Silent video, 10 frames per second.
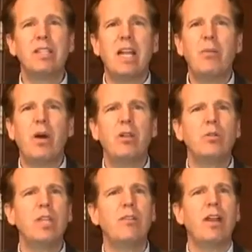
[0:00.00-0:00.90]
as anyone
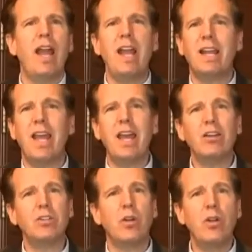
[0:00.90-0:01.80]
who's ever had a
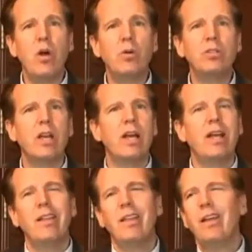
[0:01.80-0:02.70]
canker sore knows,
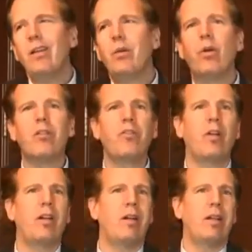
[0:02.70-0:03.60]
they only work
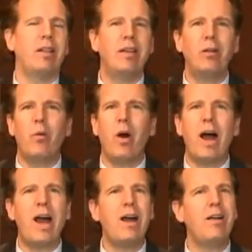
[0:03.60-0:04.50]
for a little
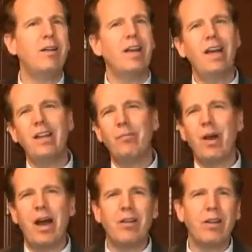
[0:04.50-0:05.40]
while, kind of
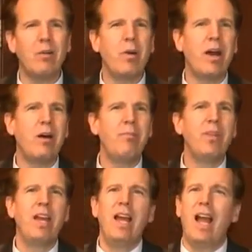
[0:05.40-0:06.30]
moderately
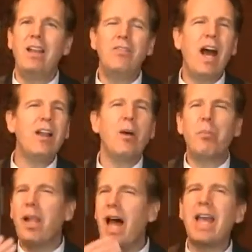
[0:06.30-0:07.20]
well. And you've got to
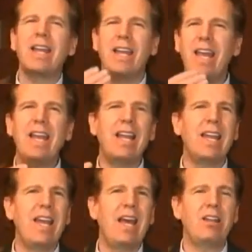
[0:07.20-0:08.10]
apply it again and
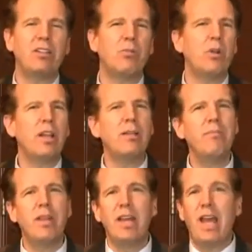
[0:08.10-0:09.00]
again to
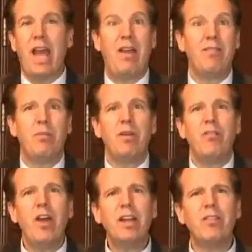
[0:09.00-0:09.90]
really have it be
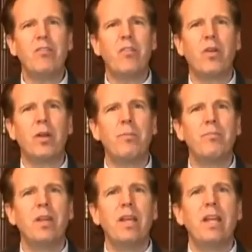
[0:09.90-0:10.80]
effective for you.
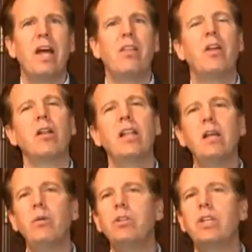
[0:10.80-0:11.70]
Now, there are
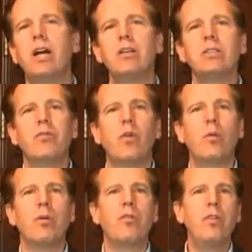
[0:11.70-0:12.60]
liquid gels that
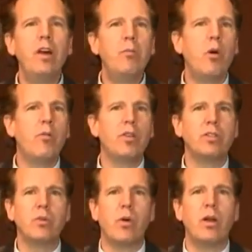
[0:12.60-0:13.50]
form a film over
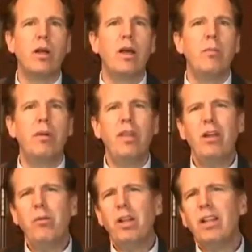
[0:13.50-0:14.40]
the sore, but
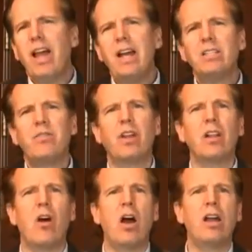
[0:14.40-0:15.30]
they don't really last
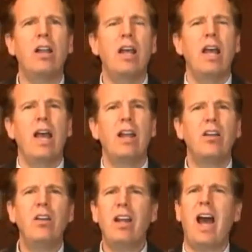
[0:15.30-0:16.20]
very long, and
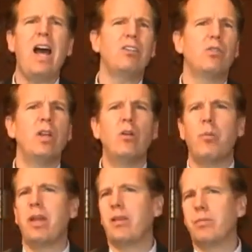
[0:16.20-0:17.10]
a good hot drink
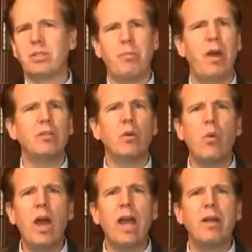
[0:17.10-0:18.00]
will make them just melt
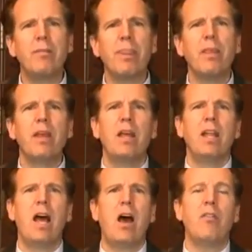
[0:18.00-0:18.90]
away.
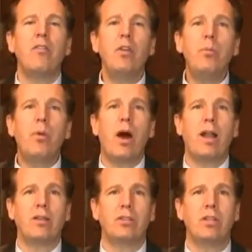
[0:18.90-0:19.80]
Now, a few
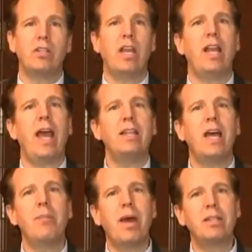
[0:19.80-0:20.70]
products contain
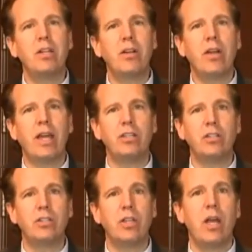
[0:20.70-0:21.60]
antibacterial
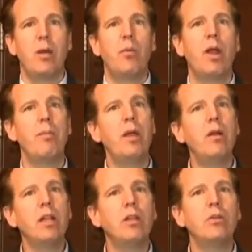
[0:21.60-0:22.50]
agents
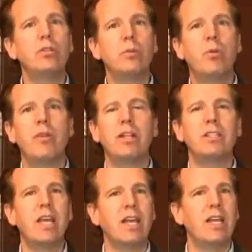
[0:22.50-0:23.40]
primarily used to
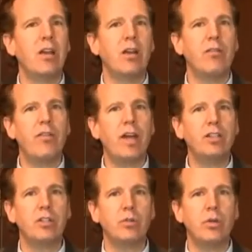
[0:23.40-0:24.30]
prevent secondary
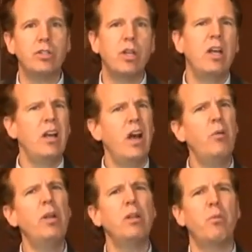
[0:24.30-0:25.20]
infections, which
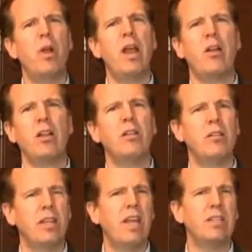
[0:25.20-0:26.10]
are really rare
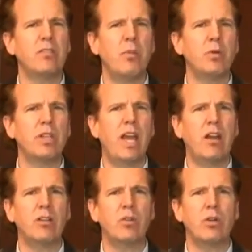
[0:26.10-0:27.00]
in the case of most
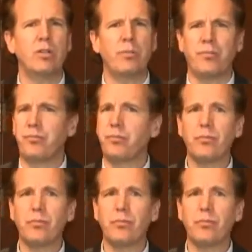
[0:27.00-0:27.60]
canker sores.